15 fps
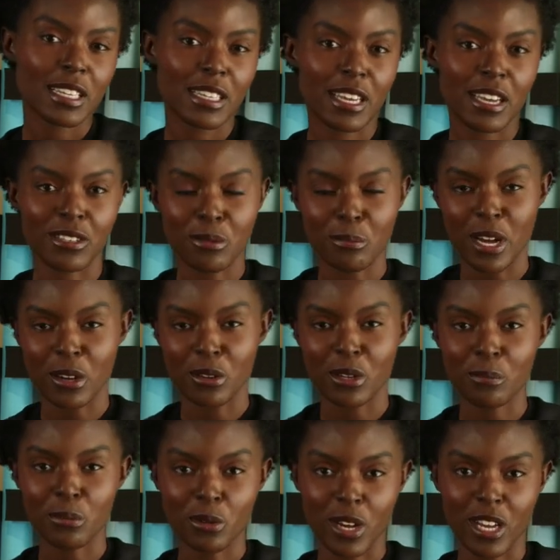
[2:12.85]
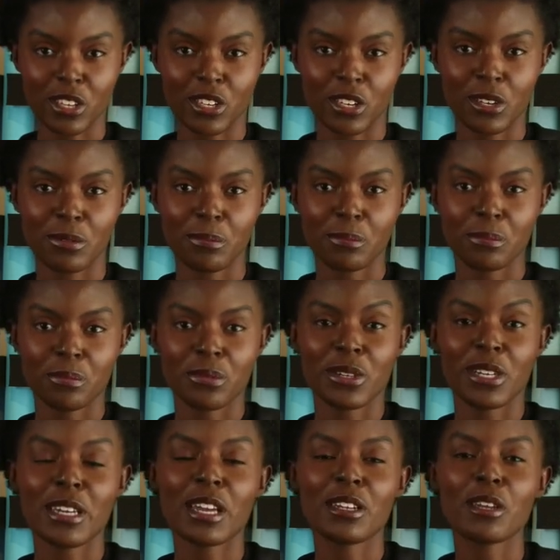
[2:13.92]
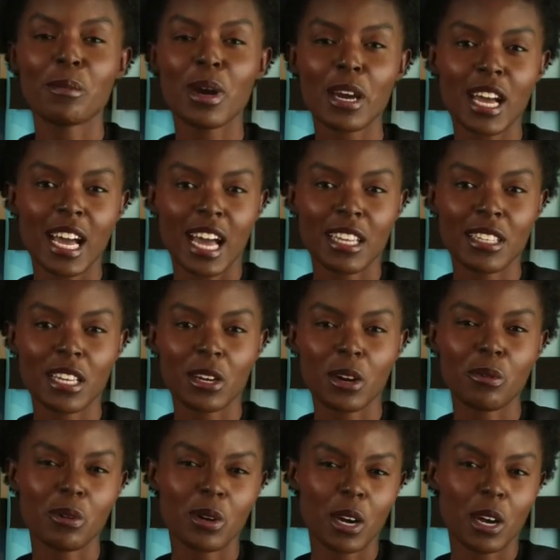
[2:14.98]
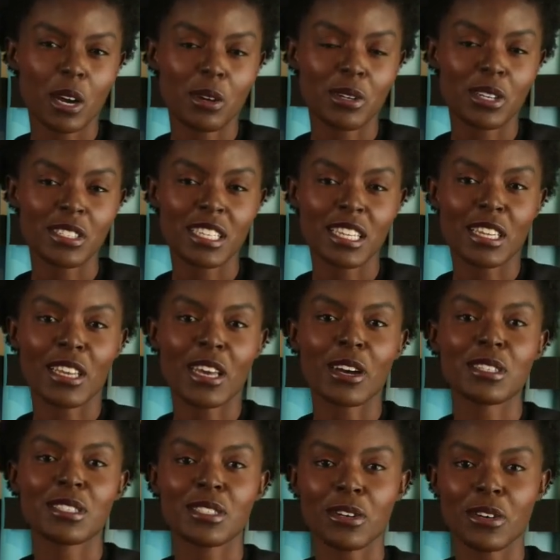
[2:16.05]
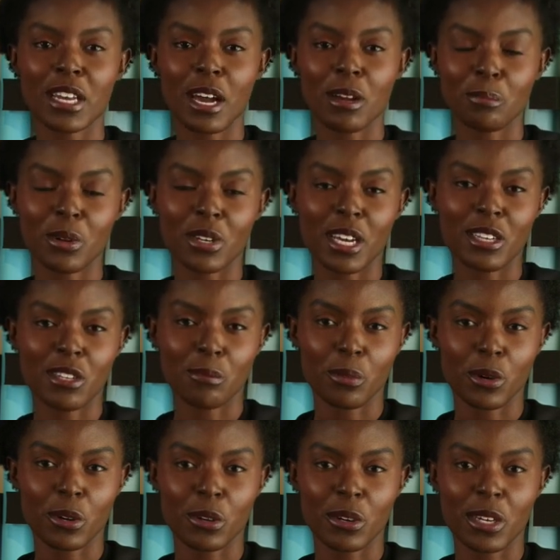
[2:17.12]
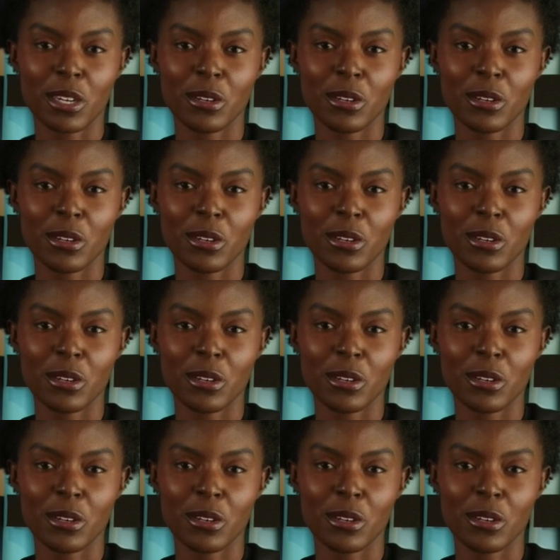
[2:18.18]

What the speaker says: It's about liberation. It's about handing over all the tedious, the unpredictable,